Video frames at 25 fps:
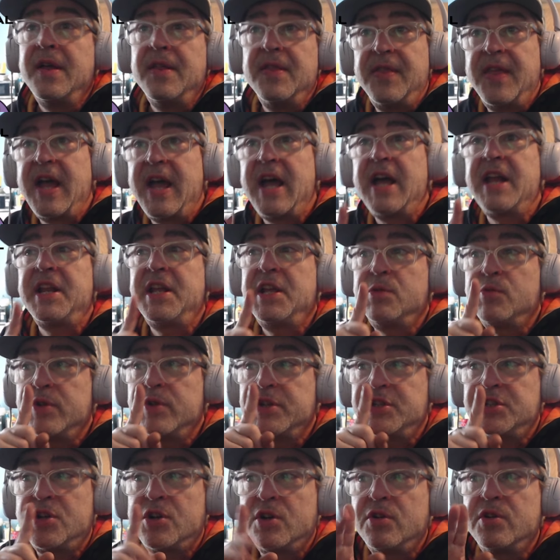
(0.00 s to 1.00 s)
that in
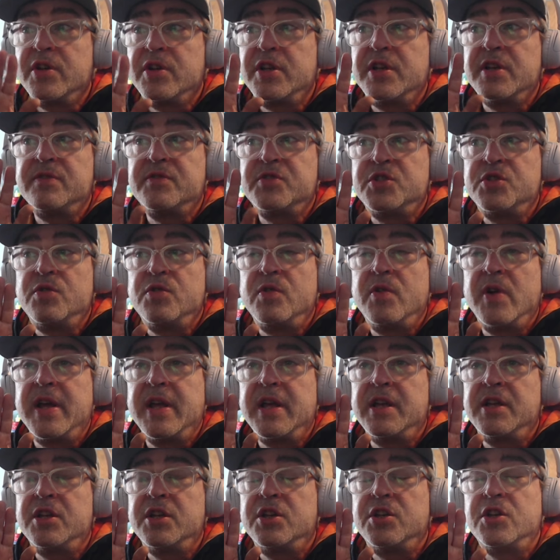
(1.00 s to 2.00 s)
return gives you a
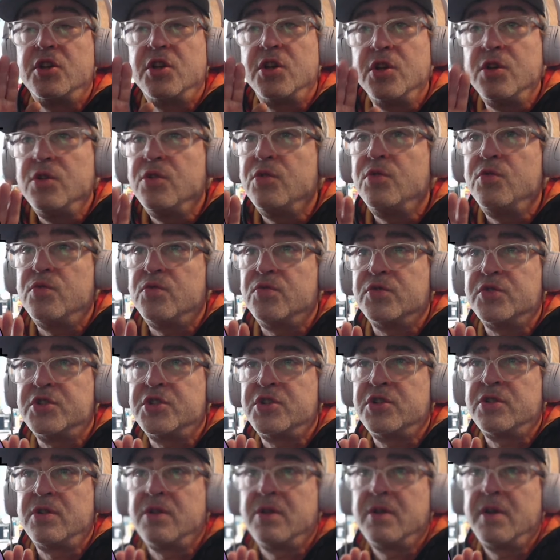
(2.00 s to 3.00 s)

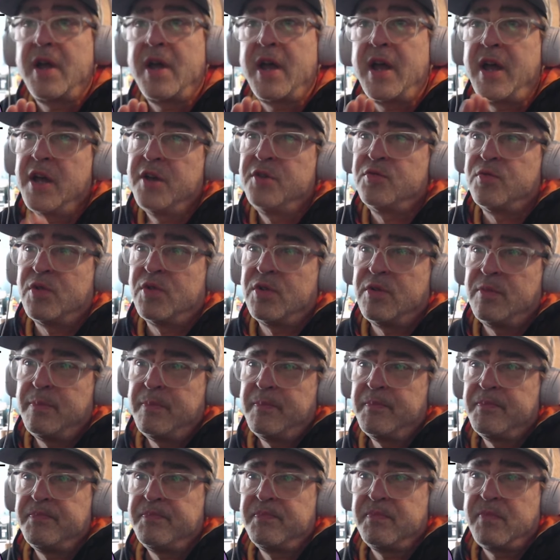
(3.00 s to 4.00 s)
huge headroom.
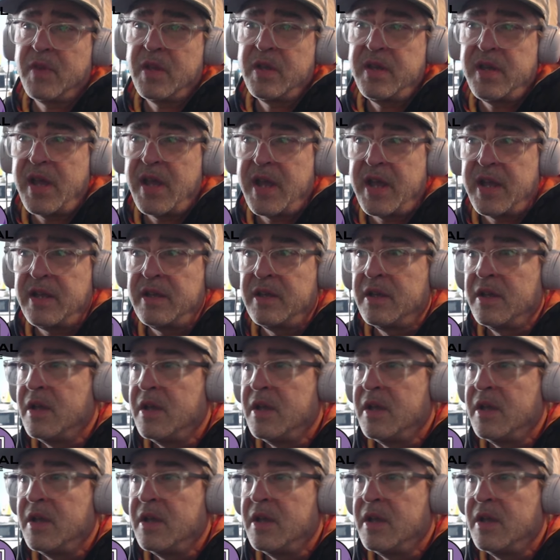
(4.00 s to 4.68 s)
Okay?